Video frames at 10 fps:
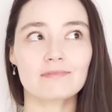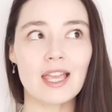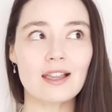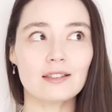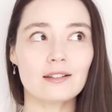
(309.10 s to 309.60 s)

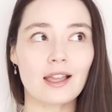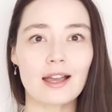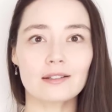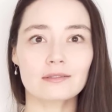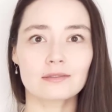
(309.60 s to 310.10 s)
Take a look
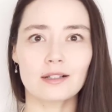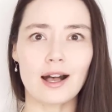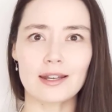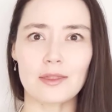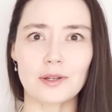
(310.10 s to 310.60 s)
at
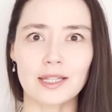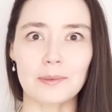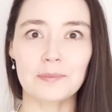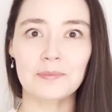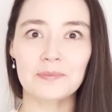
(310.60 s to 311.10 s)
another
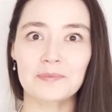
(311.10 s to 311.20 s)
clip.